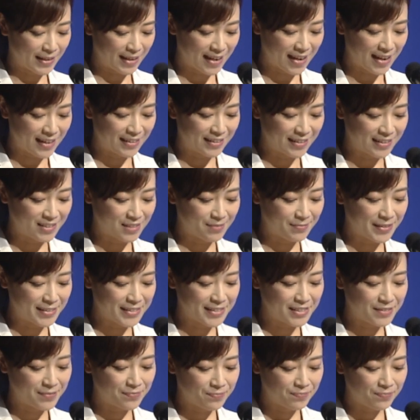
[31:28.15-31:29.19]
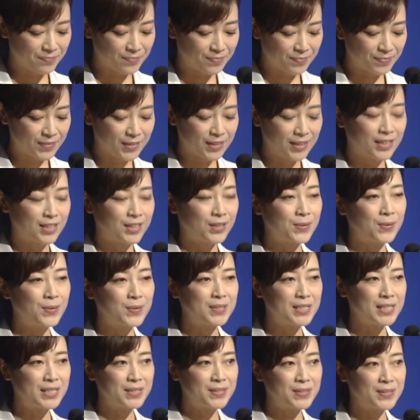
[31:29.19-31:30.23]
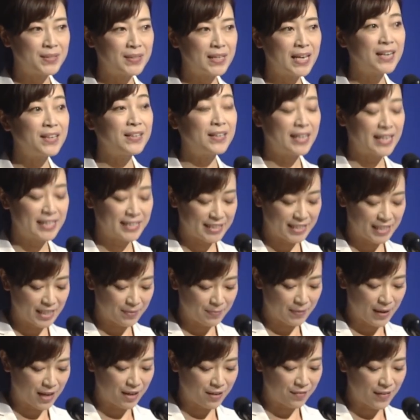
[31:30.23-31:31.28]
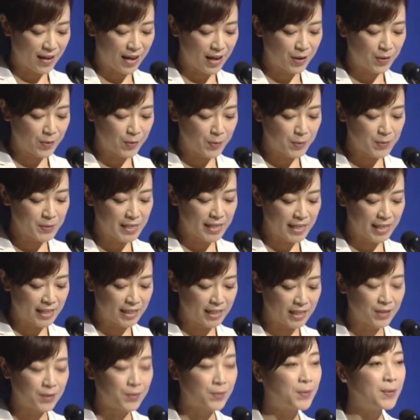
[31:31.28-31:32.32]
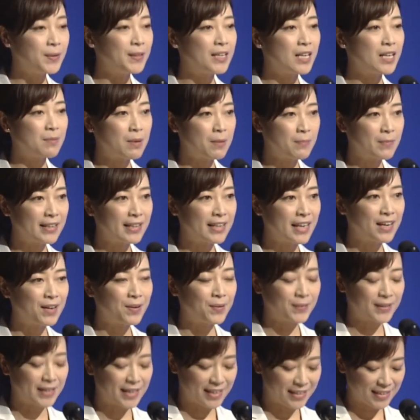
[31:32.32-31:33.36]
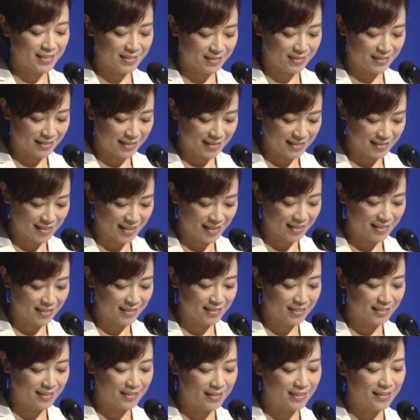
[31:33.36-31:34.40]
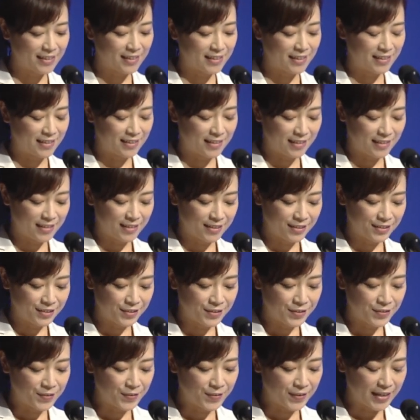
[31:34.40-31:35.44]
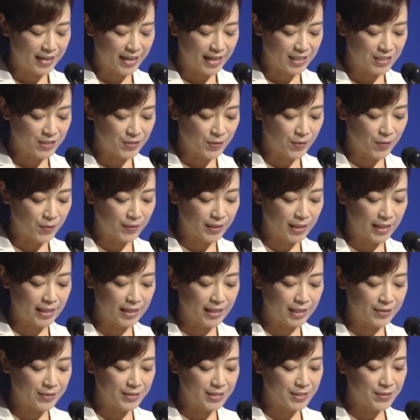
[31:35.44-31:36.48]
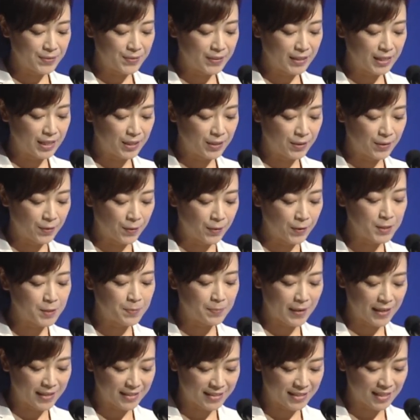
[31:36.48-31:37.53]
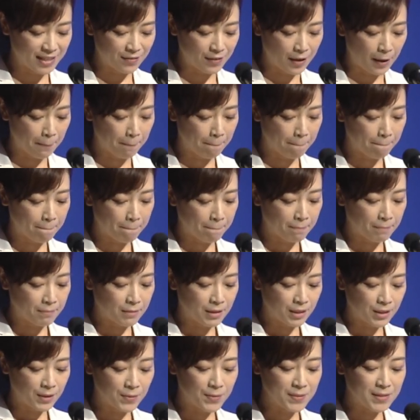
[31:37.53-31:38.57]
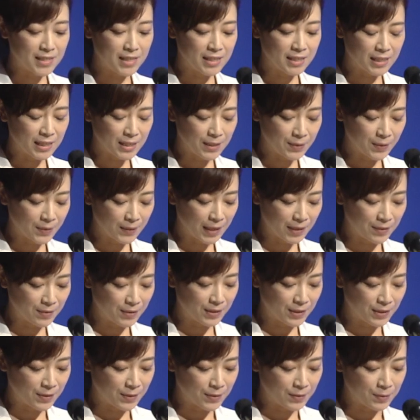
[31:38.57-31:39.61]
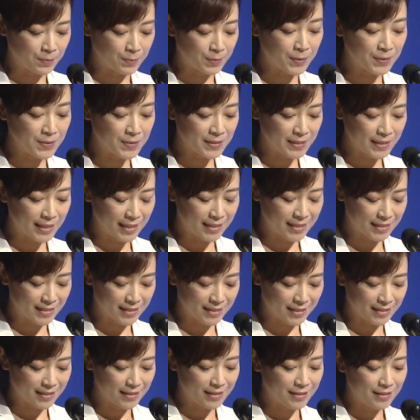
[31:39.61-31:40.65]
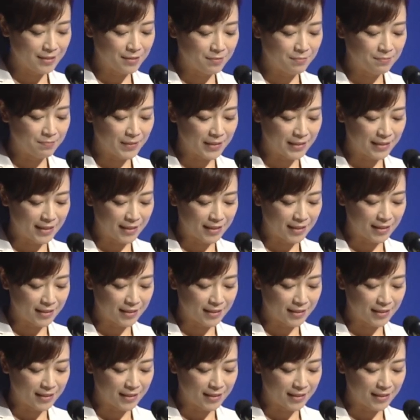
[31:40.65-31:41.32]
Please bring all of your valuable belongings. The receivers for the simultaneous translation, please leave them on the chairs. So this room, in the entrance, there are some booth exhibitions.